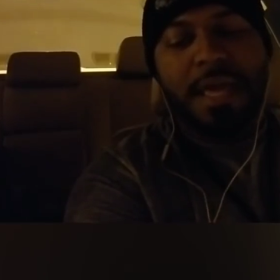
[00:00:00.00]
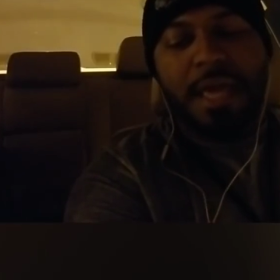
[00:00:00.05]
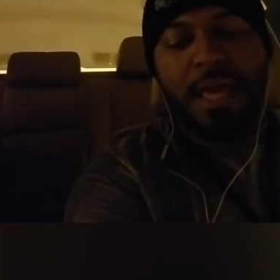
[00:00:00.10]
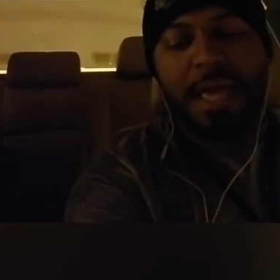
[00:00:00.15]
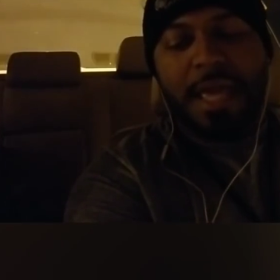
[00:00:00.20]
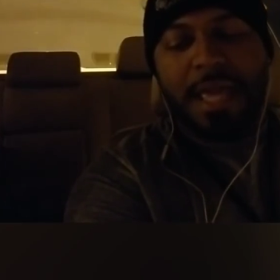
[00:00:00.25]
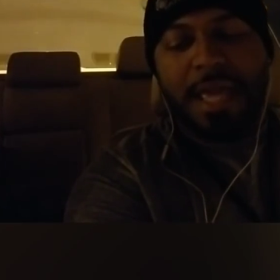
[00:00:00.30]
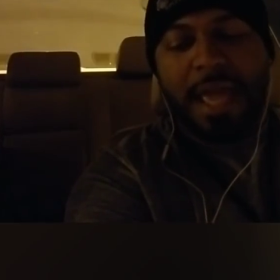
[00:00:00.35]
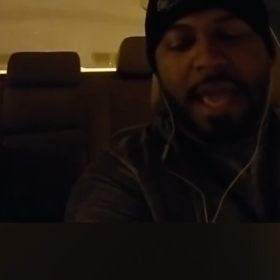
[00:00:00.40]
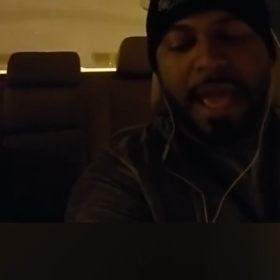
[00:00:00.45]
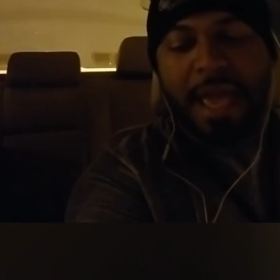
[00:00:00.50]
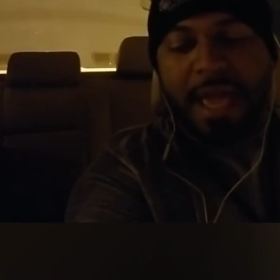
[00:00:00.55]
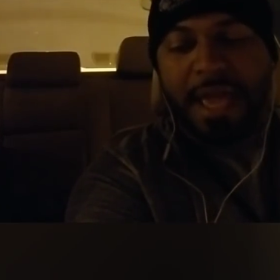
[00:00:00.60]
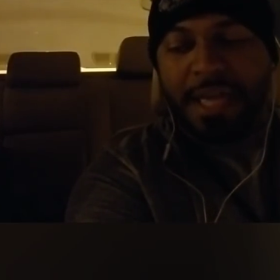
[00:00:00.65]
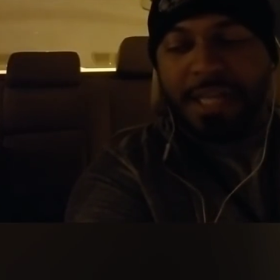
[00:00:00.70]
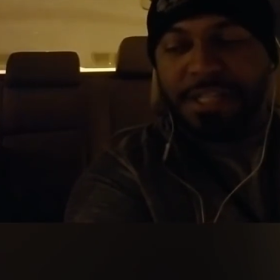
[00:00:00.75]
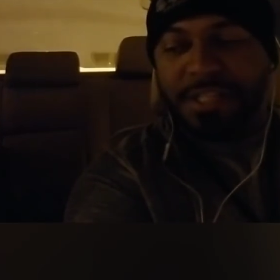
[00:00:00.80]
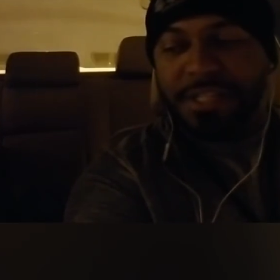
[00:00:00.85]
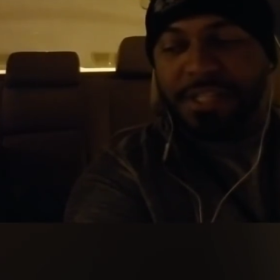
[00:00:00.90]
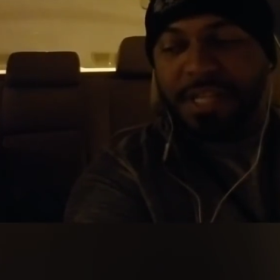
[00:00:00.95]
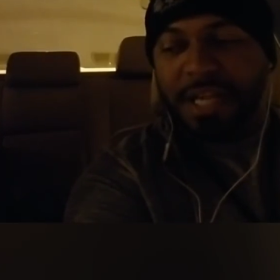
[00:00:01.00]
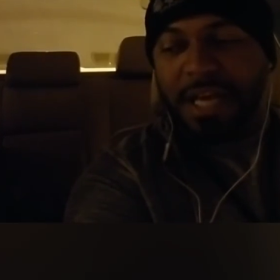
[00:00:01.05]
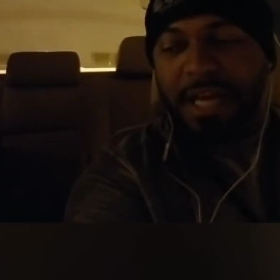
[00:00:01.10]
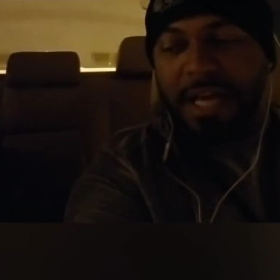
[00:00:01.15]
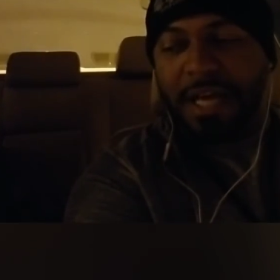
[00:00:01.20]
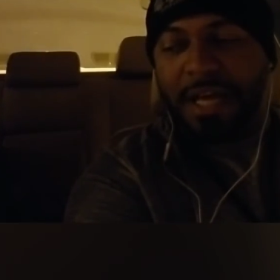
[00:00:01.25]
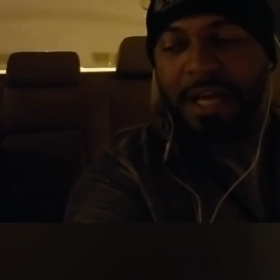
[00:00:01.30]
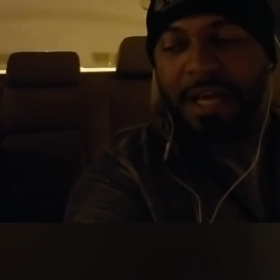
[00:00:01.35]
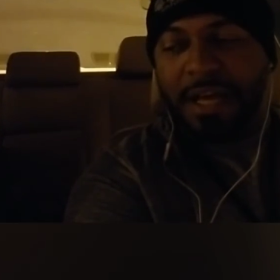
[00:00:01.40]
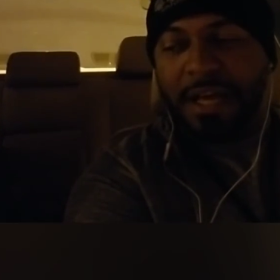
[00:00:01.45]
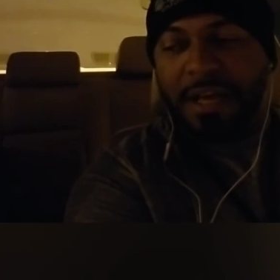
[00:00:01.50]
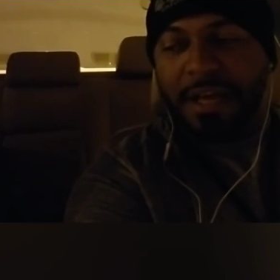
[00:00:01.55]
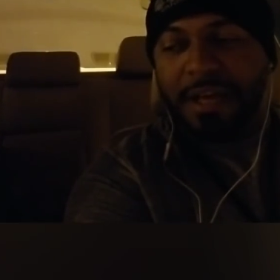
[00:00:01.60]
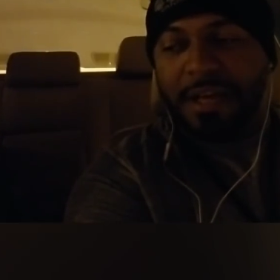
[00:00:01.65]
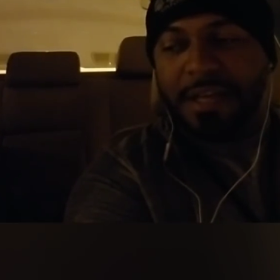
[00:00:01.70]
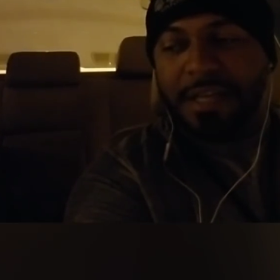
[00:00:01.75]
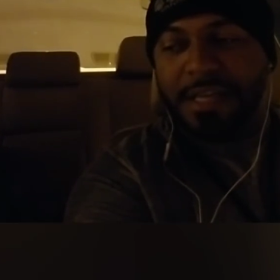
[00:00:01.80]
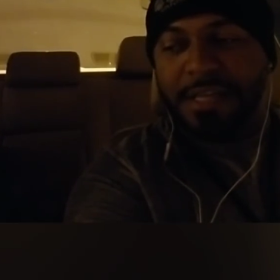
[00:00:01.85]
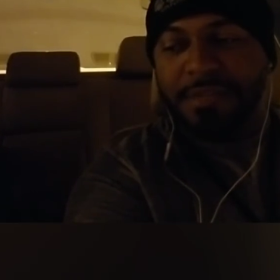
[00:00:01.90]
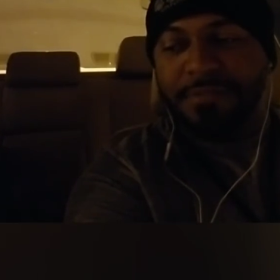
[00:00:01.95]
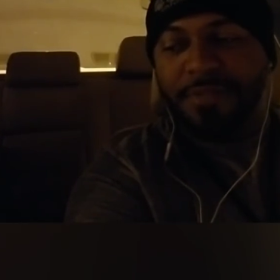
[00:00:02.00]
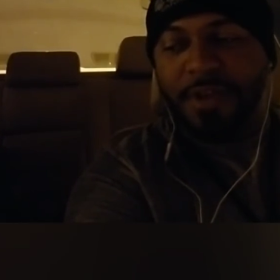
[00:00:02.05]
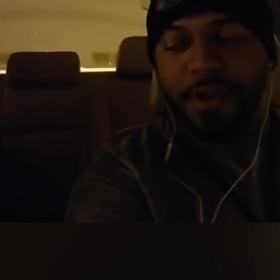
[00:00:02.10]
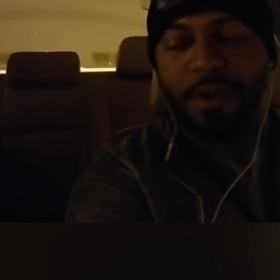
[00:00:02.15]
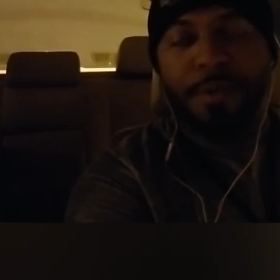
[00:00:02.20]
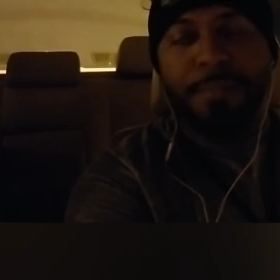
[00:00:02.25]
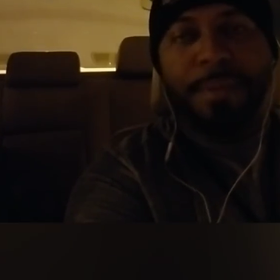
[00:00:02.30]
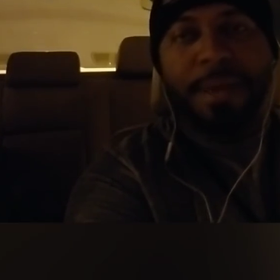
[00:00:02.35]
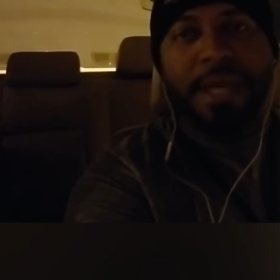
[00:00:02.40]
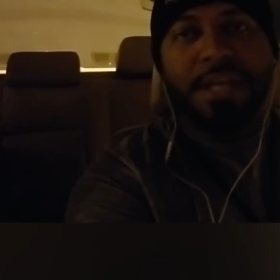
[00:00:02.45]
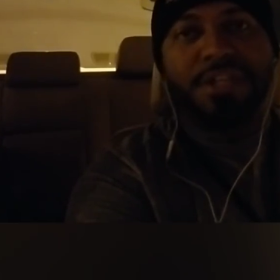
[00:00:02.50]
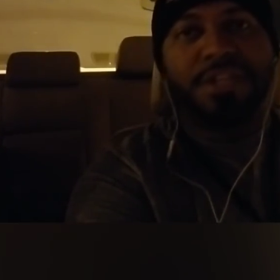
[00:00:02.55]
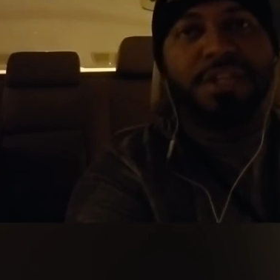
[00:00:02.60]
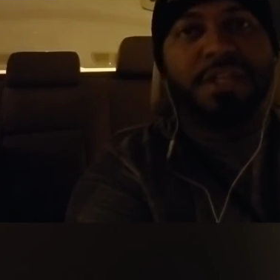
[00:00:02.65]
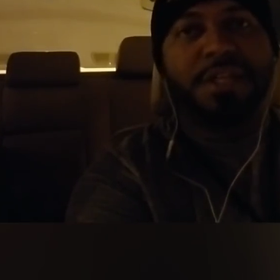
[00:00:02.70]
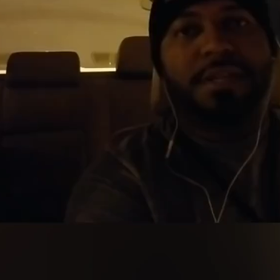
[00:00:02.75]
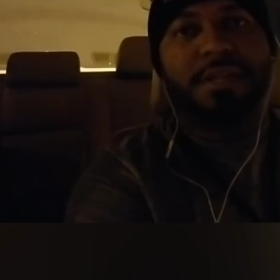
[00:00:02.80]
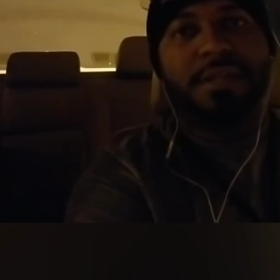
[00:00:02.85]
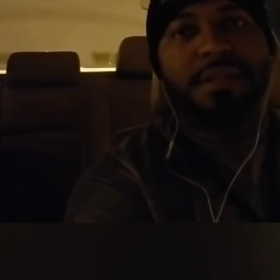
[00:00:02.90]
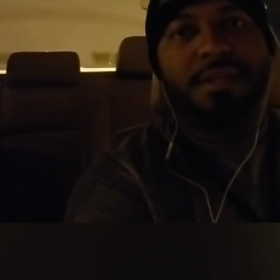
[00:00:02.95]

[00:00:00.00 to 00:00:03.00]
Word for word: he has, uh, he's very patient.